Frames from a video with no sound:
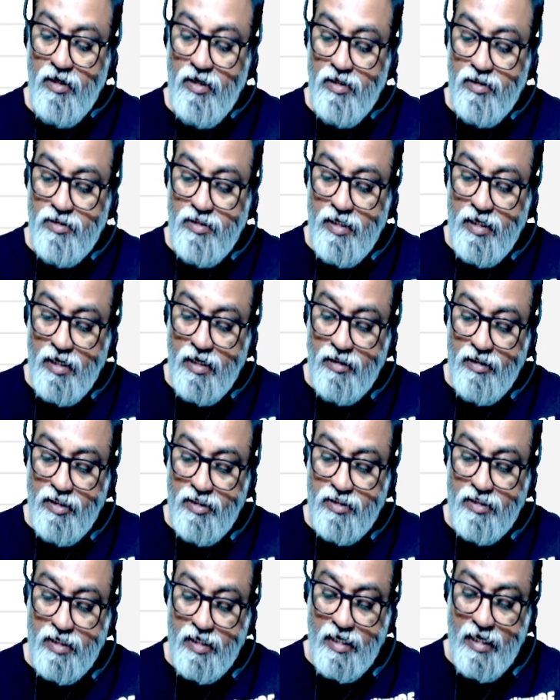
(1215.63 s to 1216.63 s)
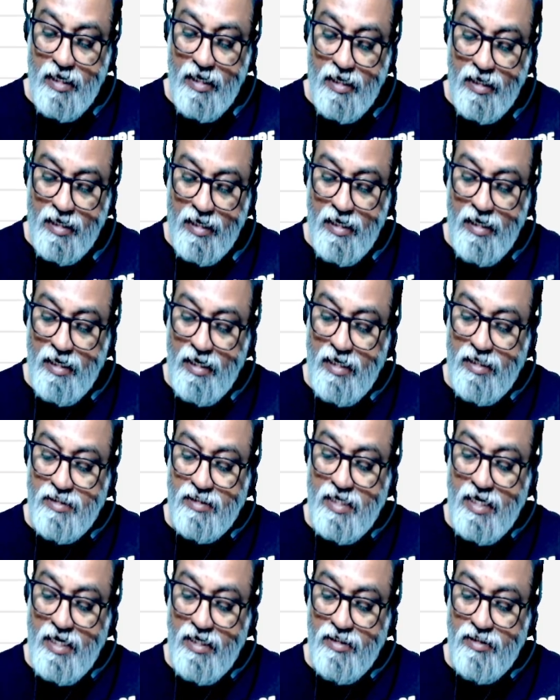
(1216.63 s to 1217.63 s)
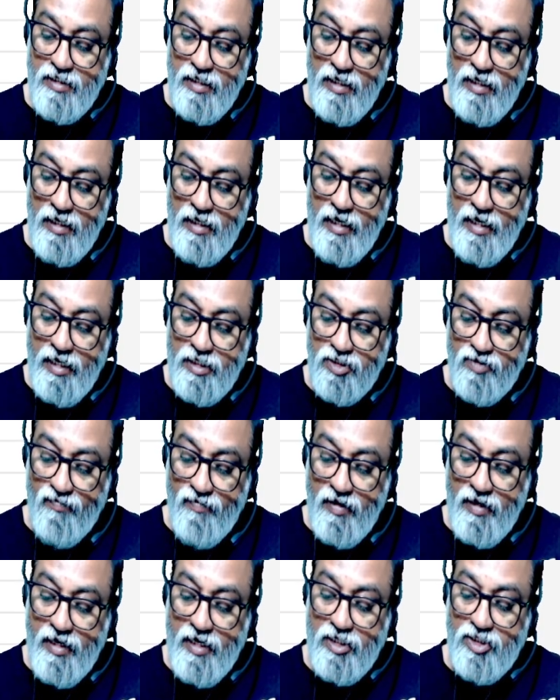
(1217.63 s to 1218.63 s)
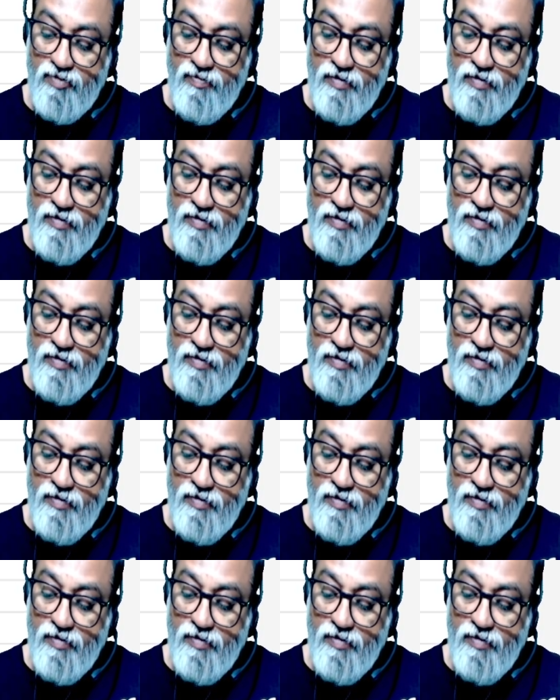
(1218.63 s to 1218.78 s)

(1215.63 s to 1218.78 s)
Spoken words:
So here this K gets cancelled, A square